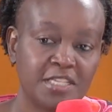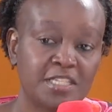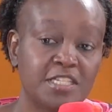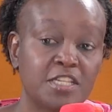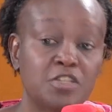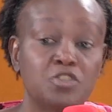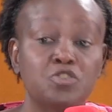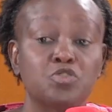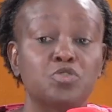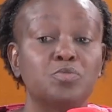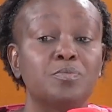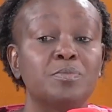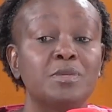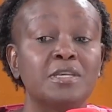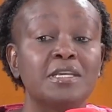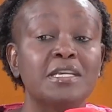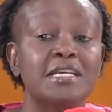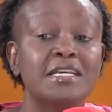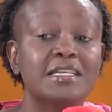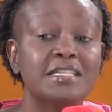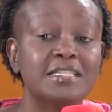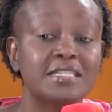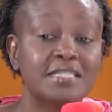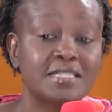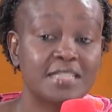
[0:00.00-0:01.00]
just to be
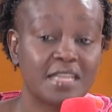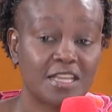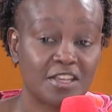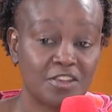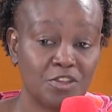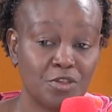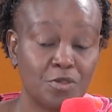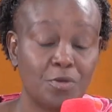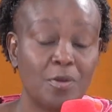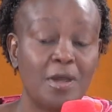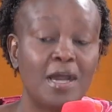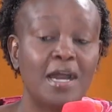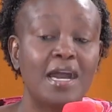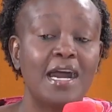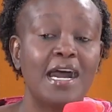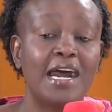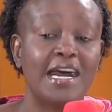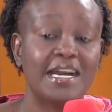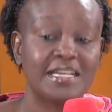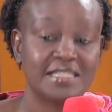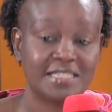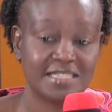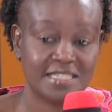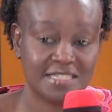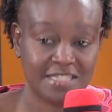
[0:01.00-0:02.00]
secure
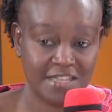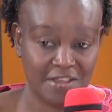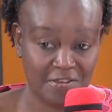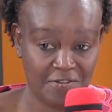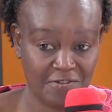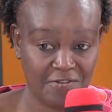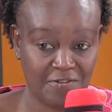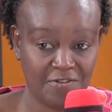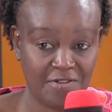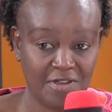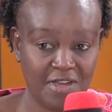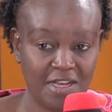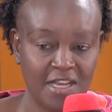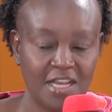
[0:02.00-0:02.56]
and safe.